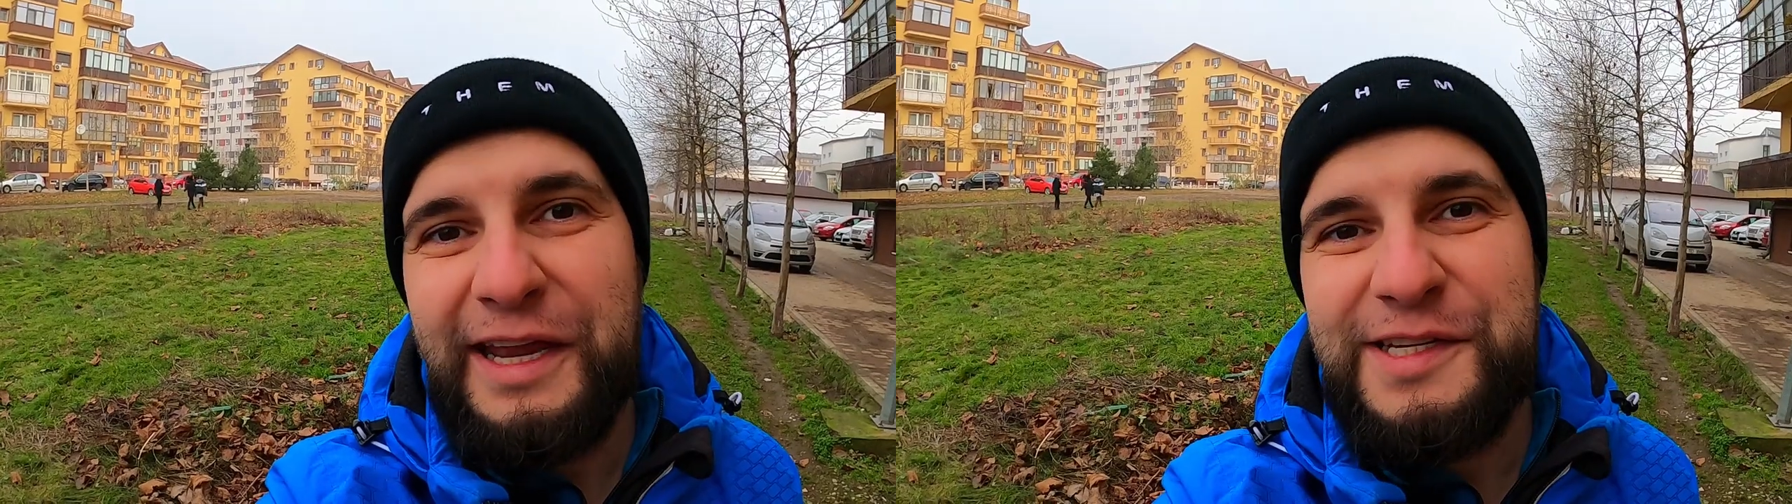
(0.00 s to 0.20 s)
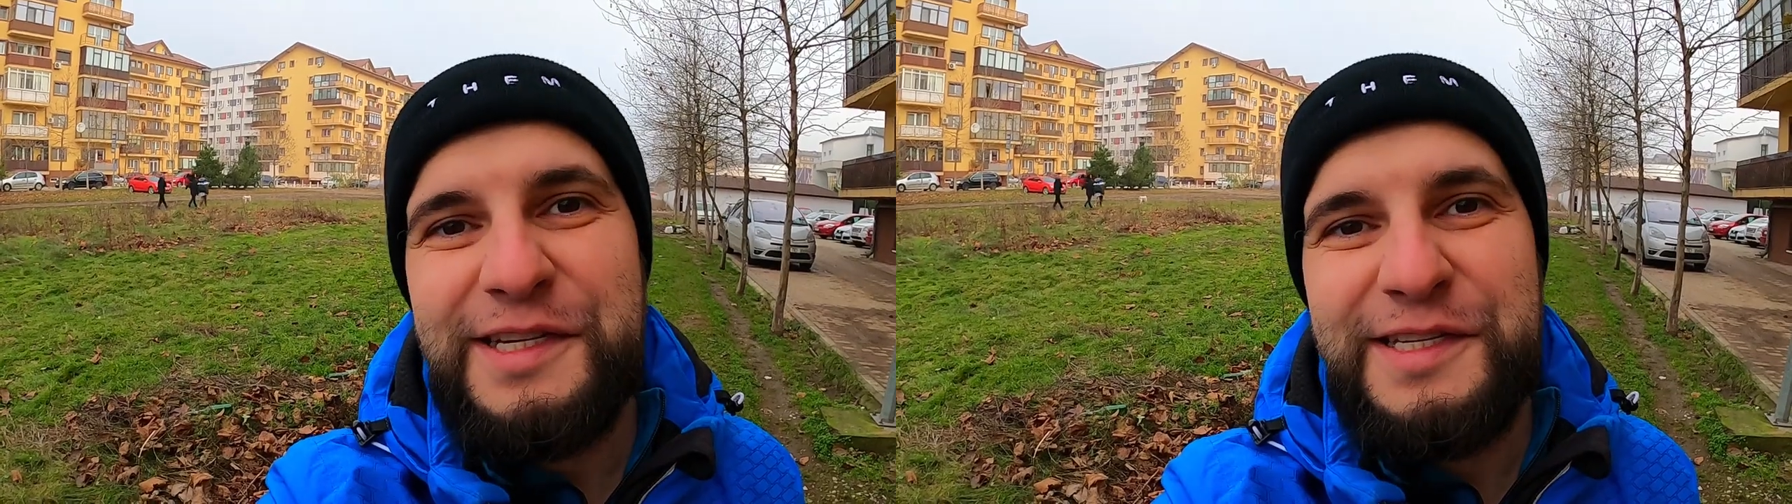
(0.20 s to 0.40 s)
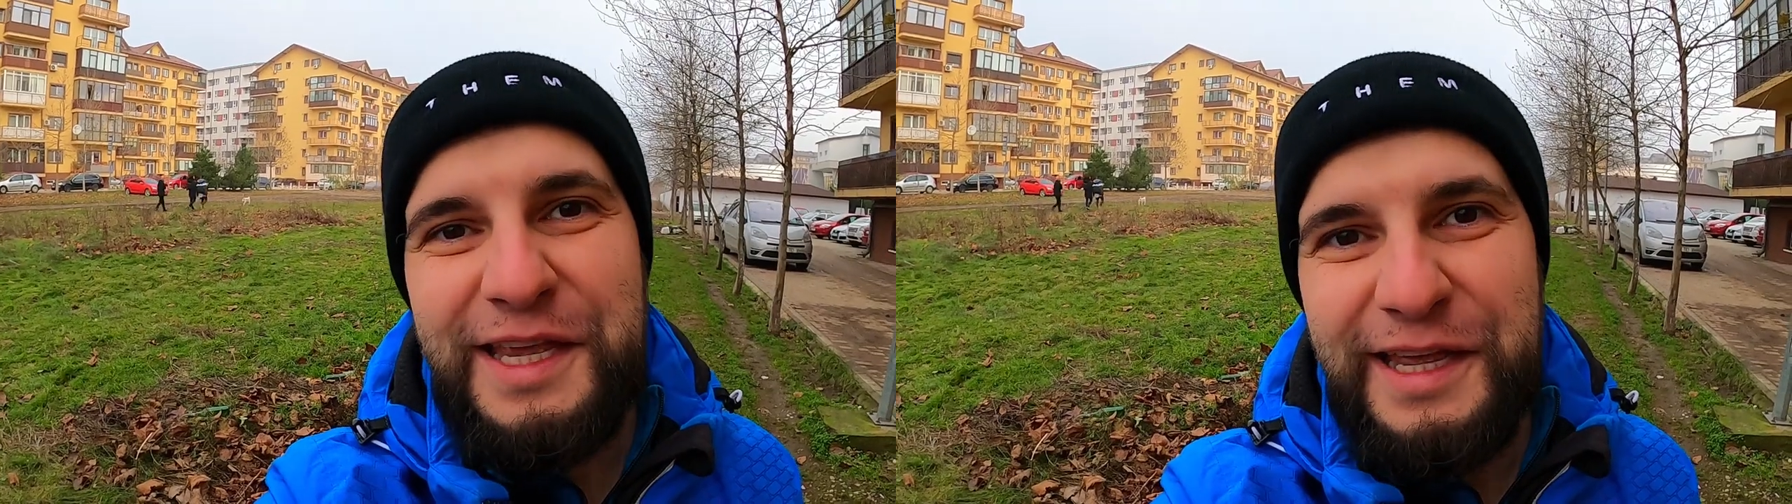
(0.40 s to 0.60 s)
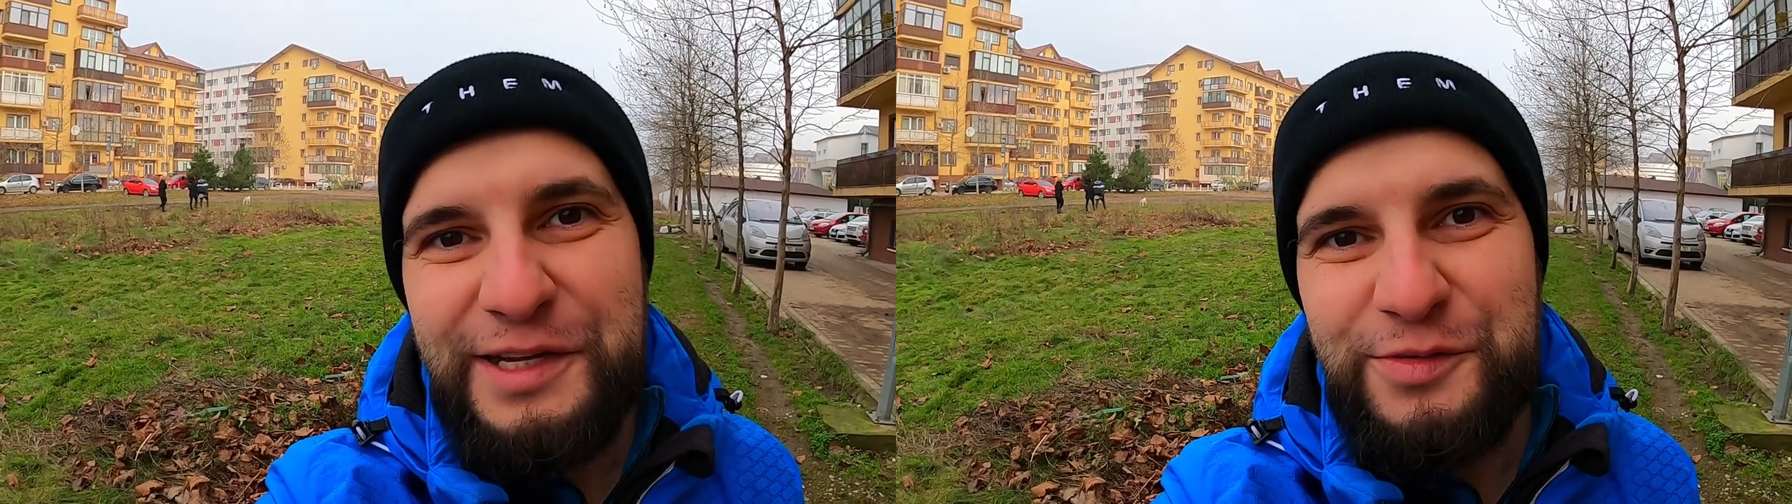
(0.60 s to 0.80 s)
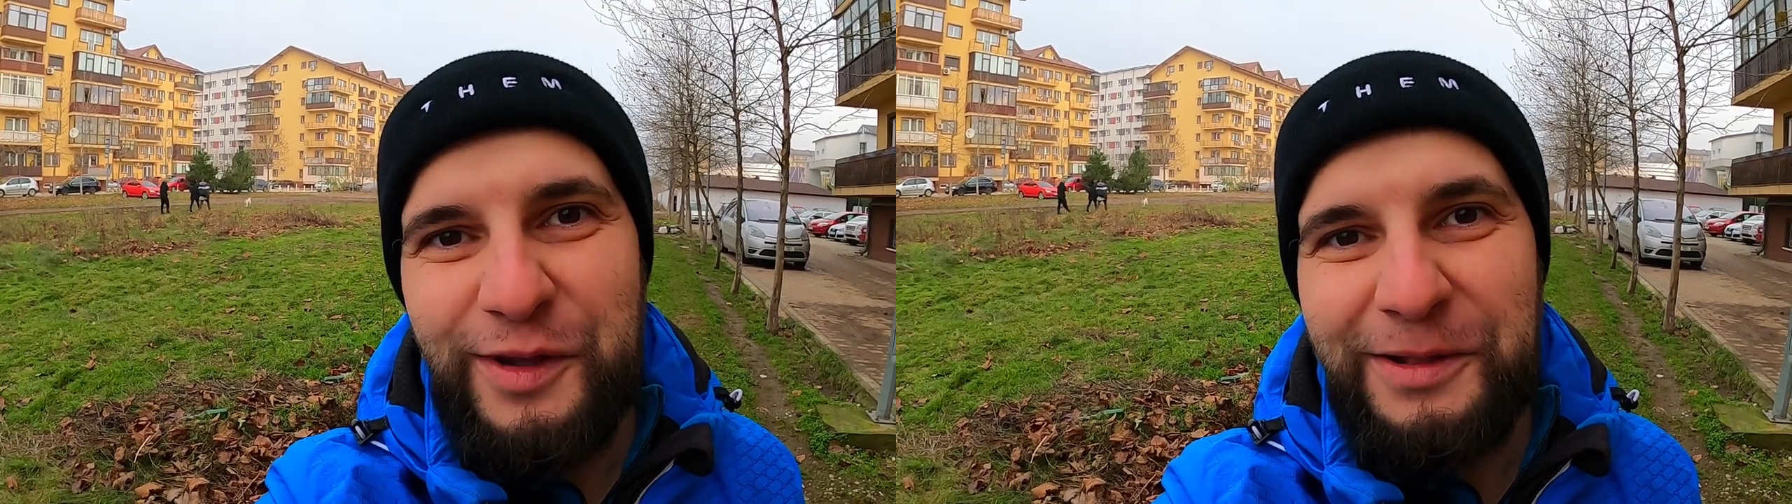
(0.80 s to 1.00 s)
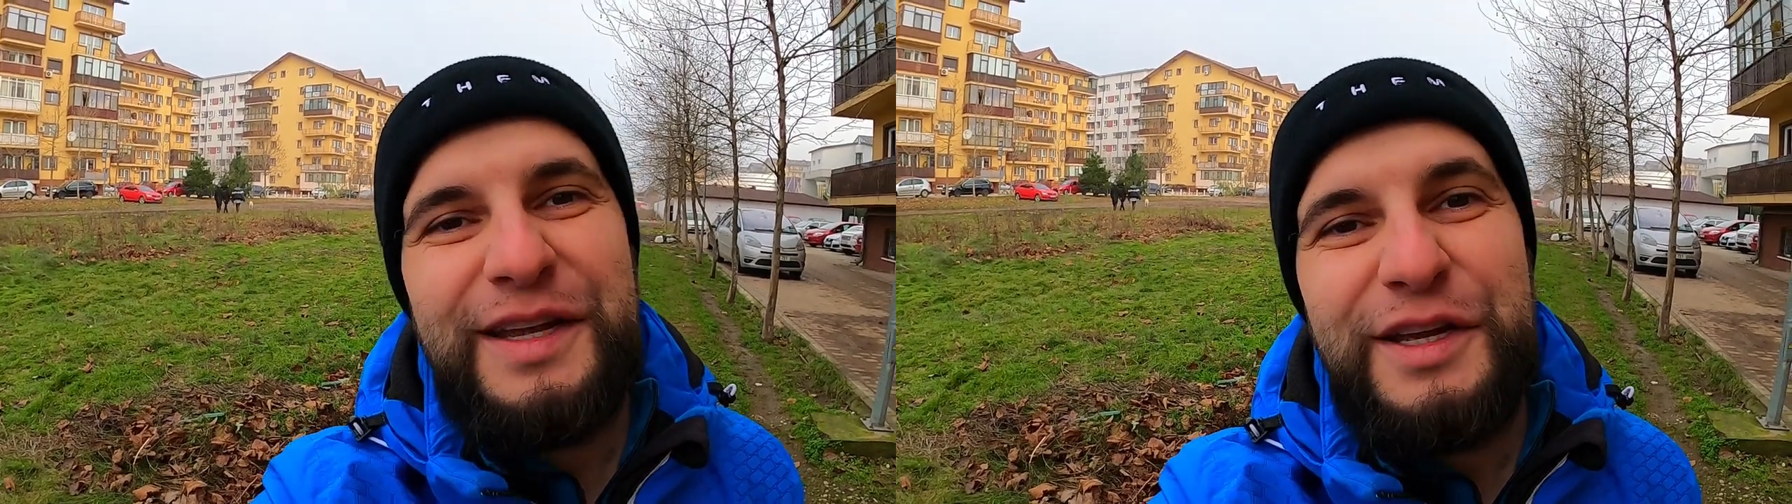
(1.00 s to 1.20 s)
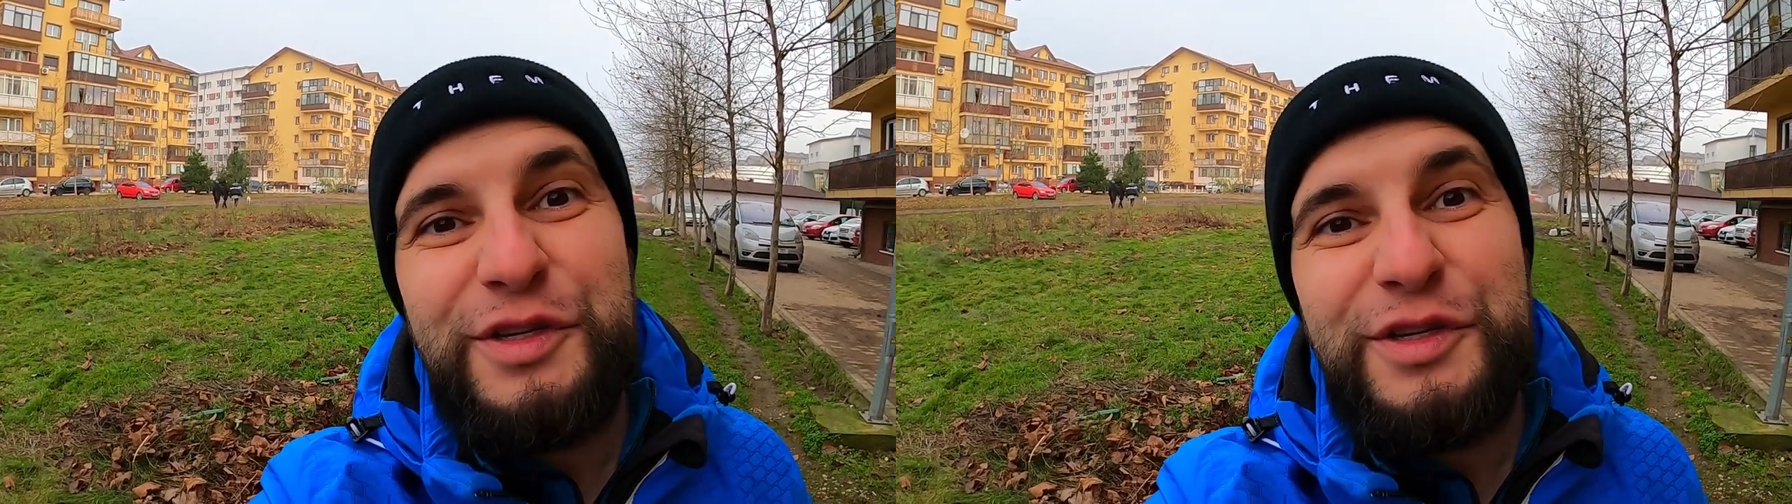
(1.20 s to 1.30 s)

actually skate as well